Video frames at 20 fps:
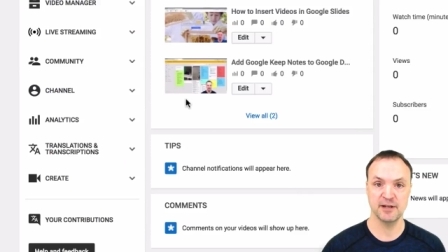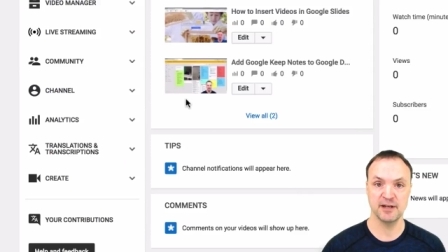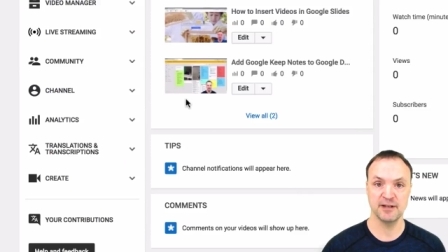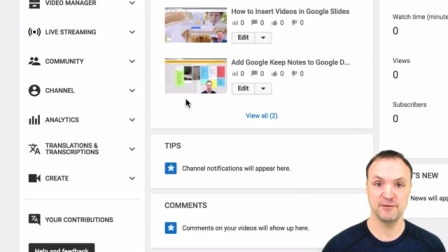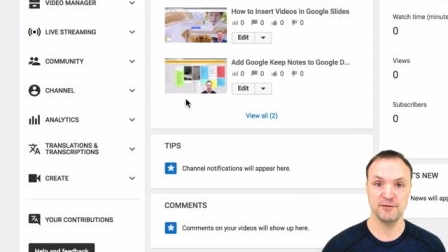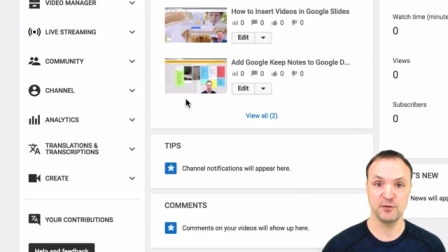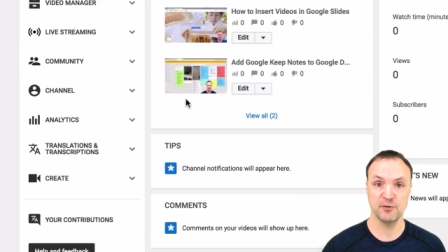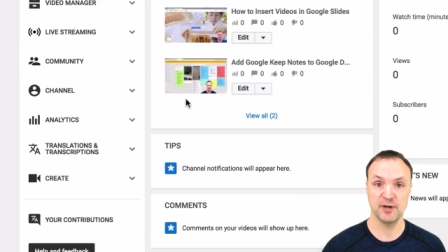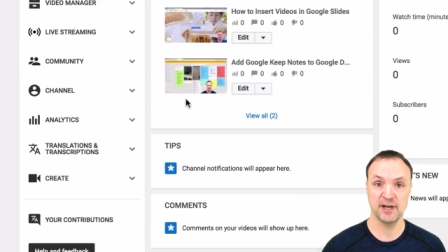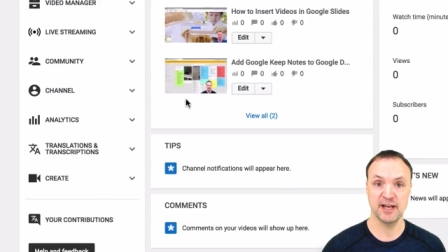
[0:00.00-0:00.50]

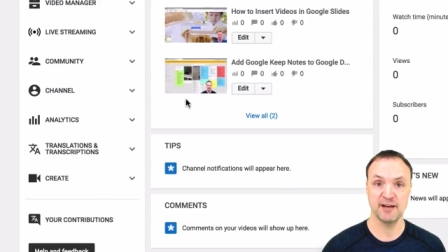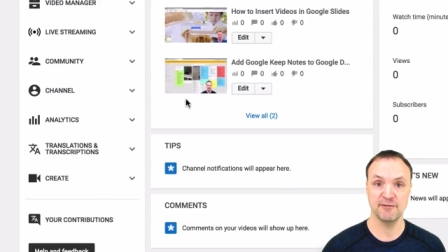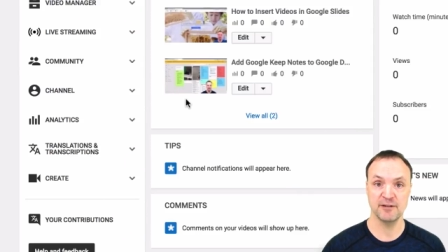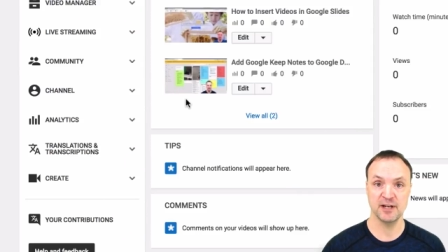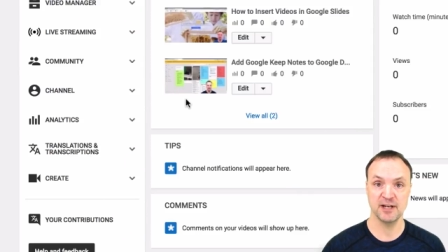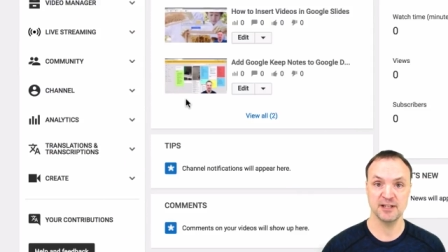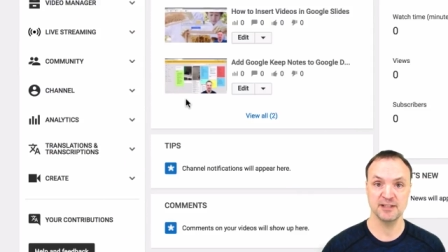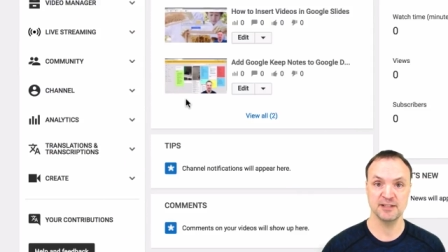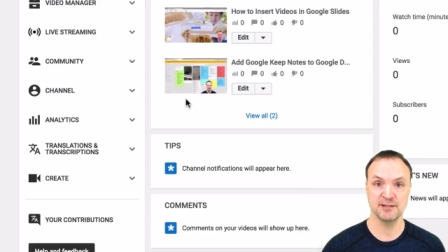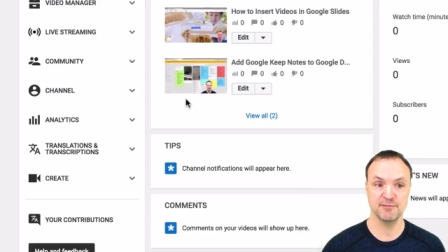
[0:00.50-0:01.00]
if you want to have
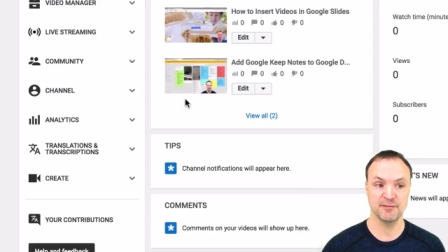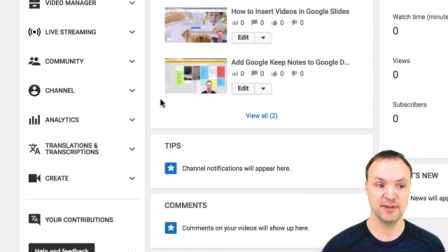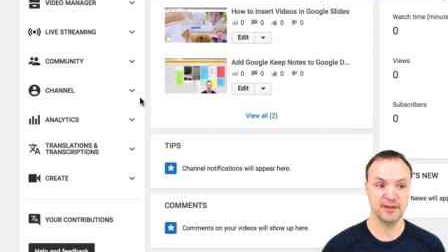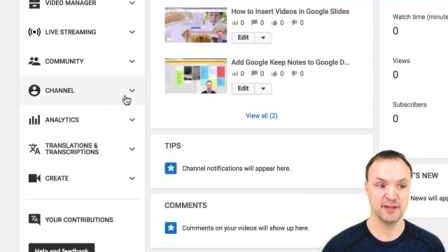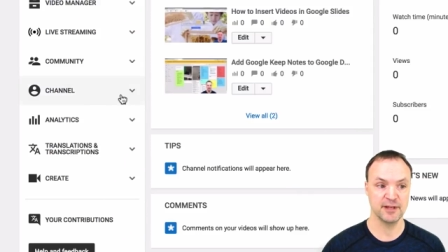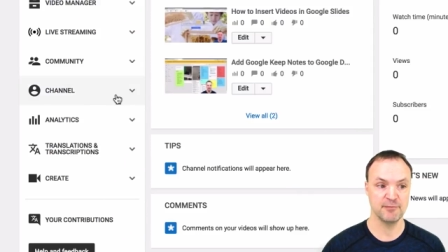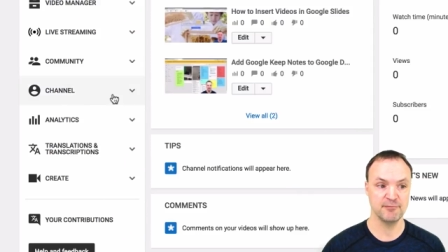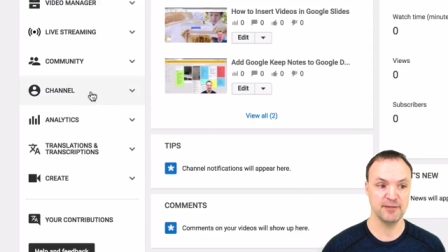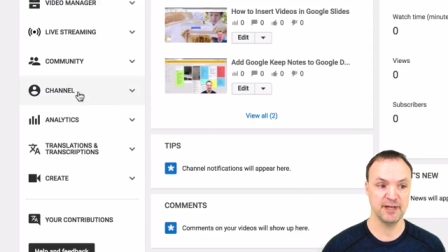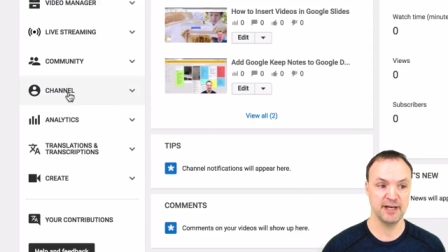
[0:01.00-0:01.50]
custom
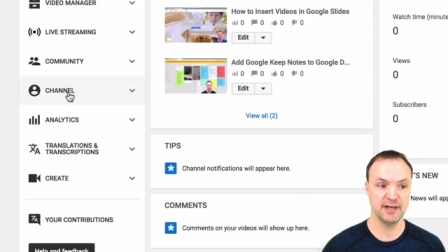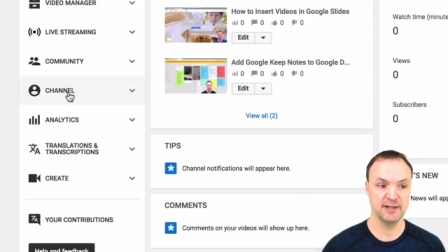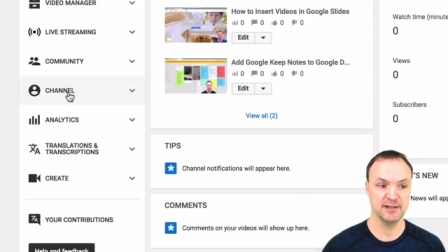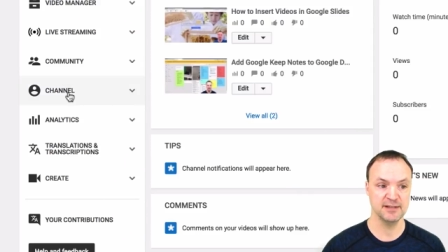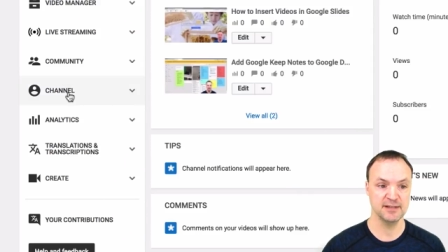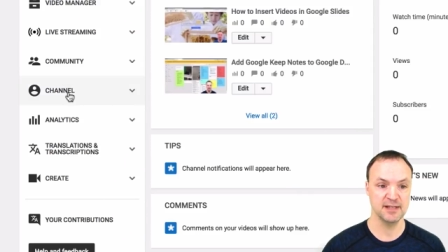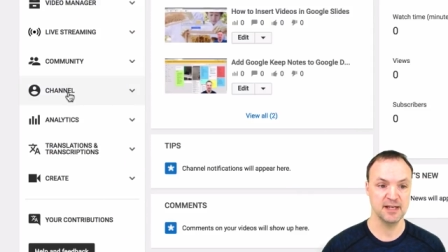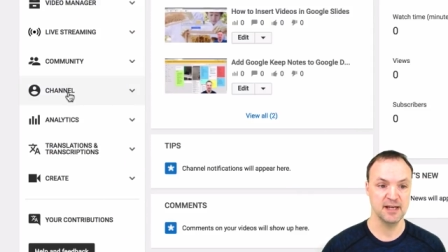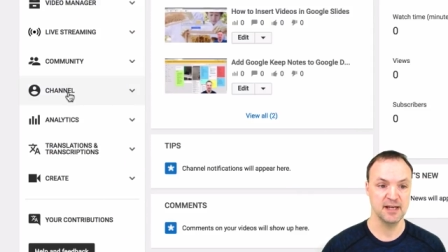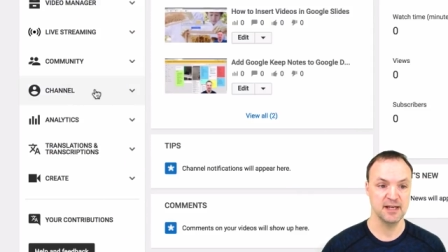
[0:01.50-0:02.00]

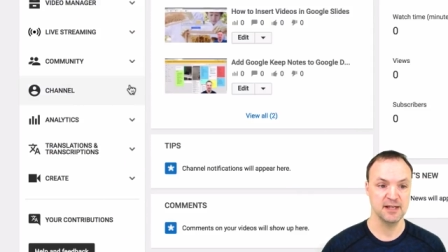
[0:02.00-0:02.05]
thumbnails